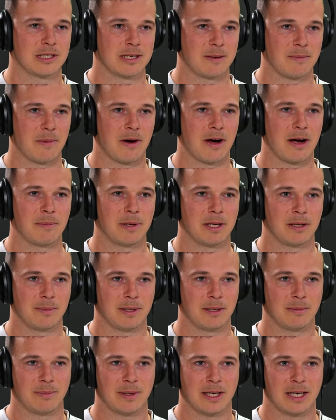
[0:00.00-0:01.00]
that might be a
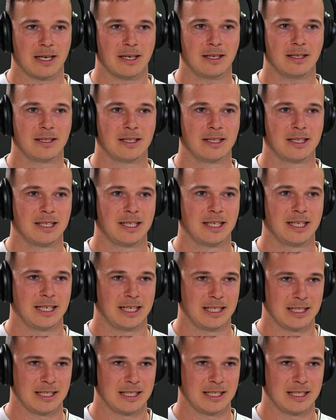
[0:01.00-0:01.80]
bit better mm.